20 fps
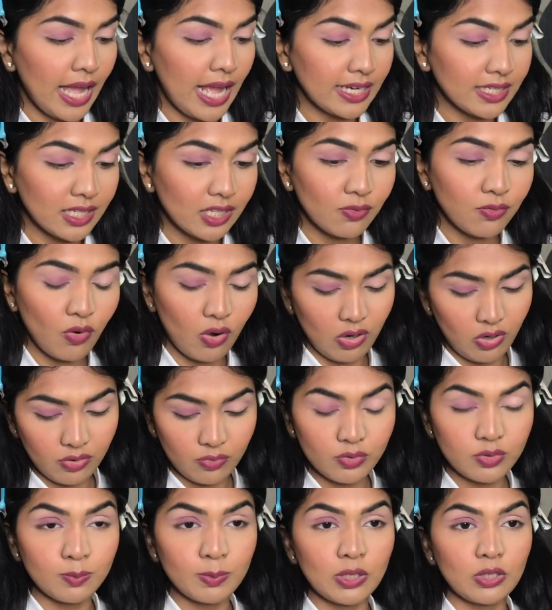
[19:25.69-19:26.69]
actually the
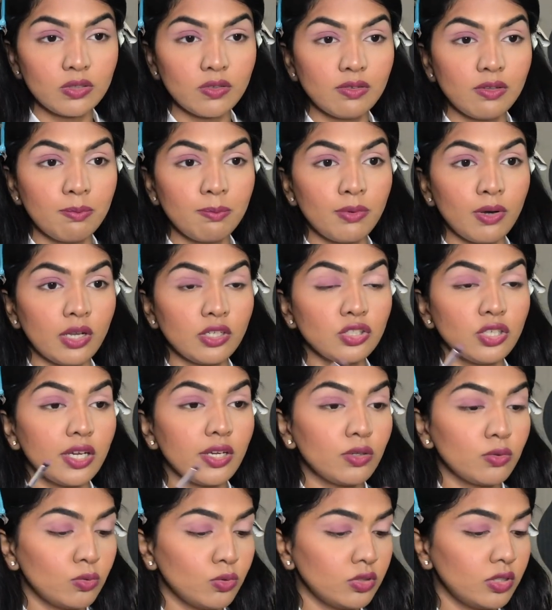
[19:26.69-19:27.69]
fallout was because of the brush i
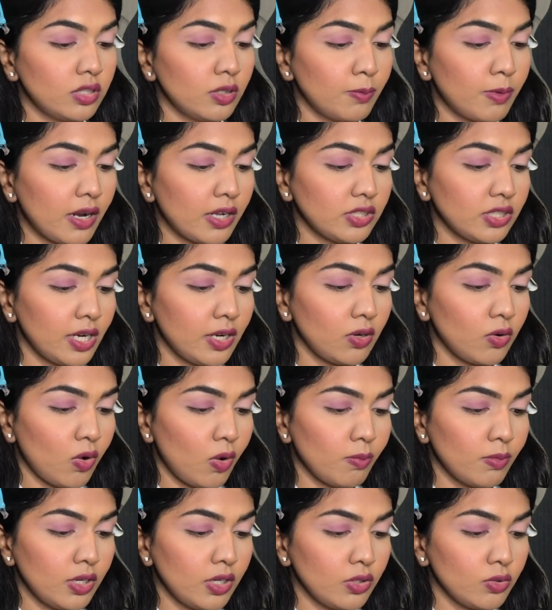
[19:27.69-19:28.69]
used the brush i
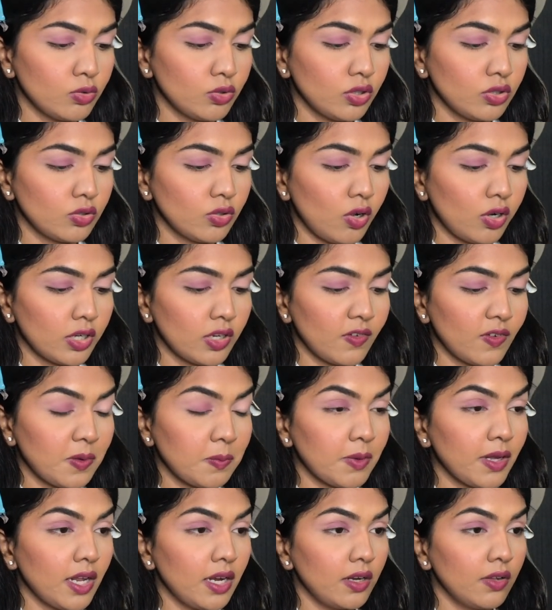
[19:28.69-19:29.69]
normally use is not
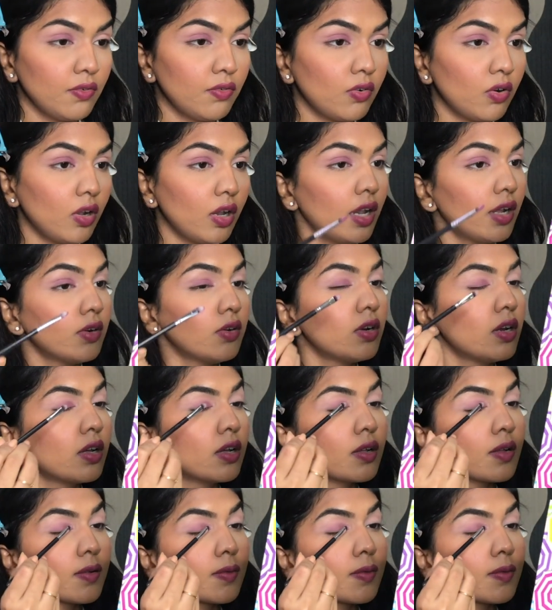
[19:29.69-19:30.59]
giving me any fallout